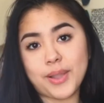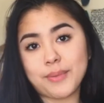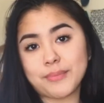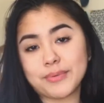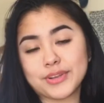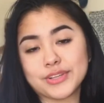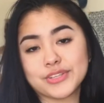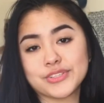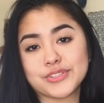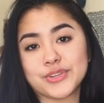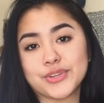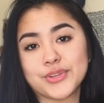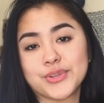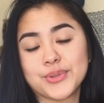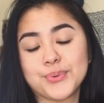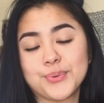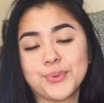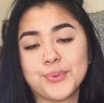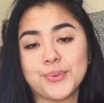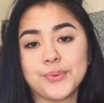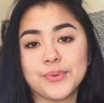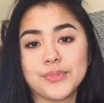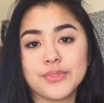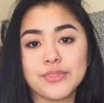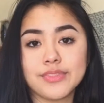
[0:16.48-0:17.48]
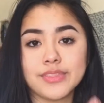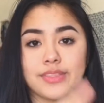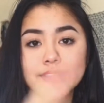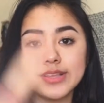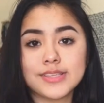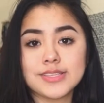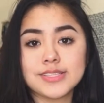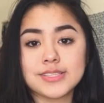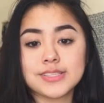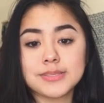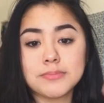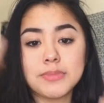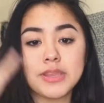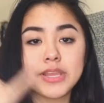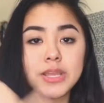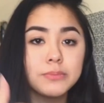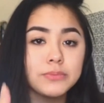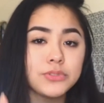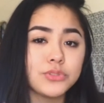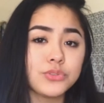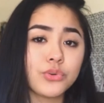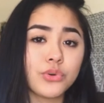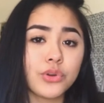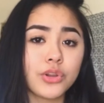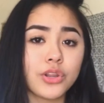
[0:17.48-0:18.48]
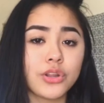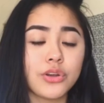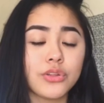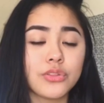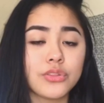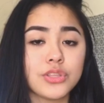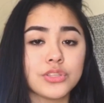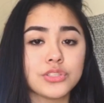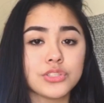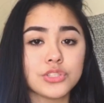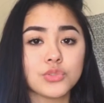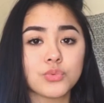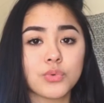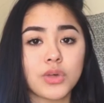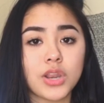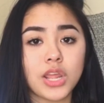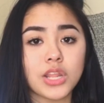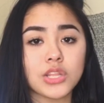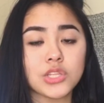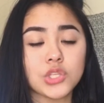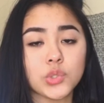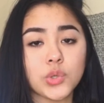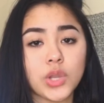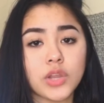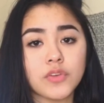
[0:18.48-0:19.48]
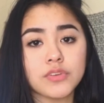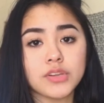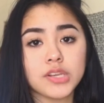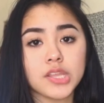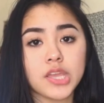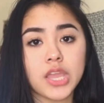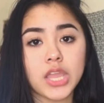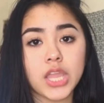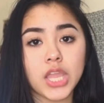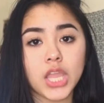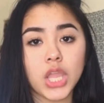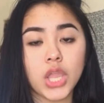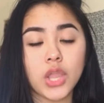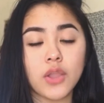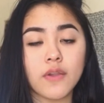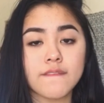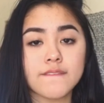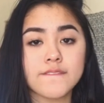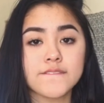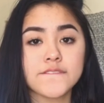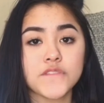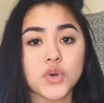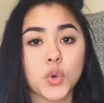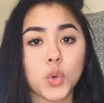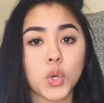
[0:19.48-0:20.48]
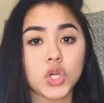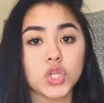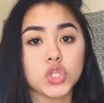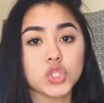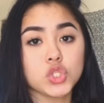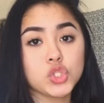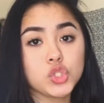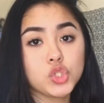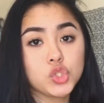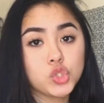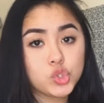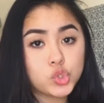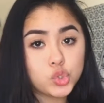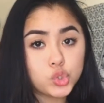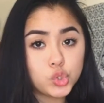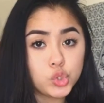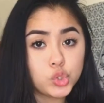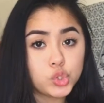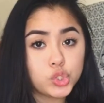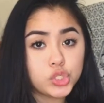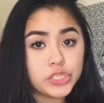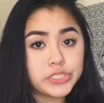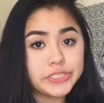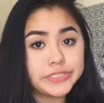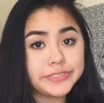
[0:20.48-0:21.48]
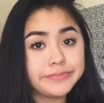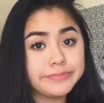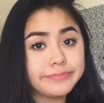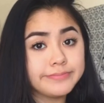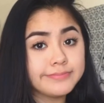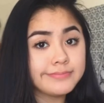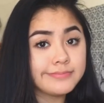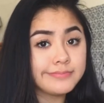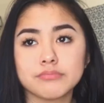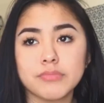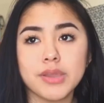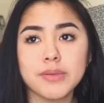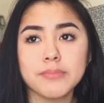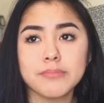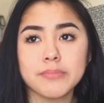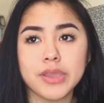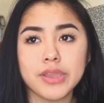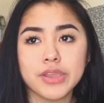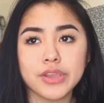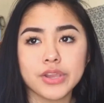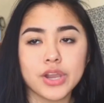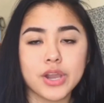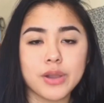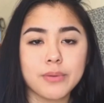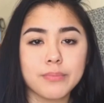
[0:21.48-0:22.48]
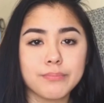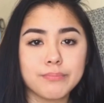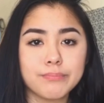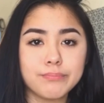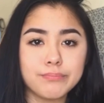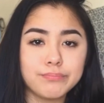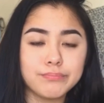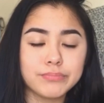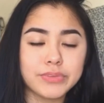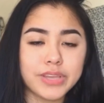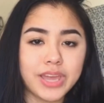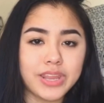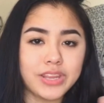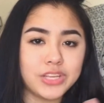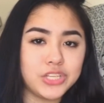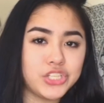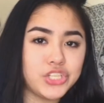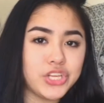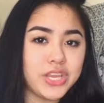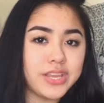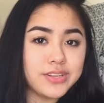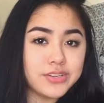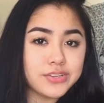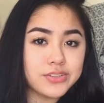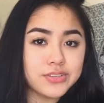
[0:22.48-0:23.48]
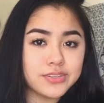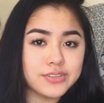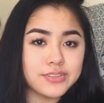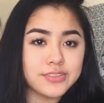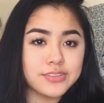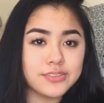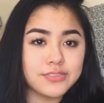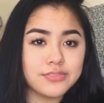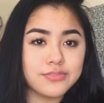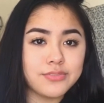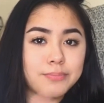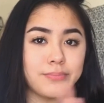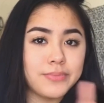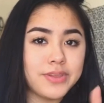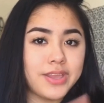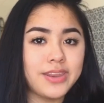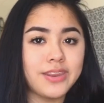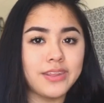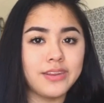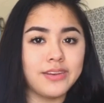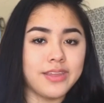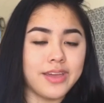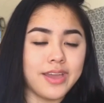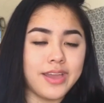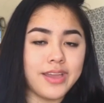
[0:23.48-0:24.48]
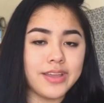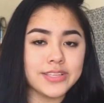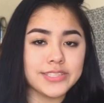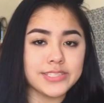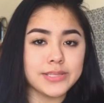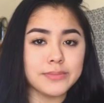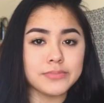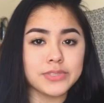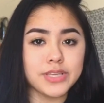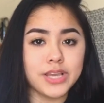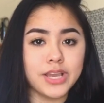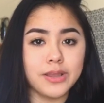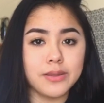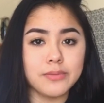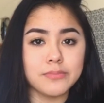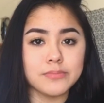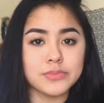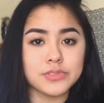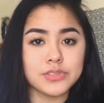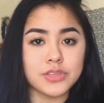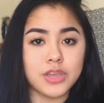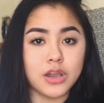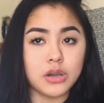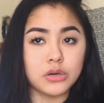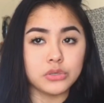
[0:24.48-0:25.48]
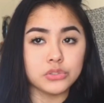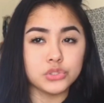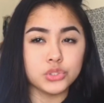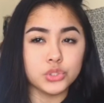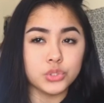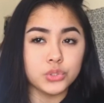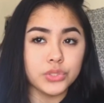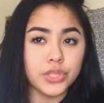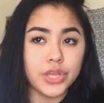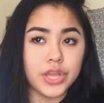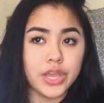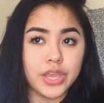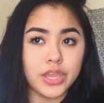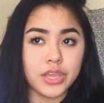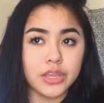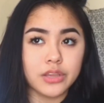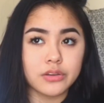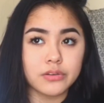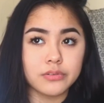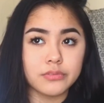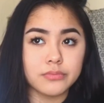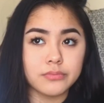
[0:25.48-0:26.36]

I'm gonna show you this makeup tutorial. This is what I do every day for school. My makeup kind of changes from day to day. Sometimes I'll do like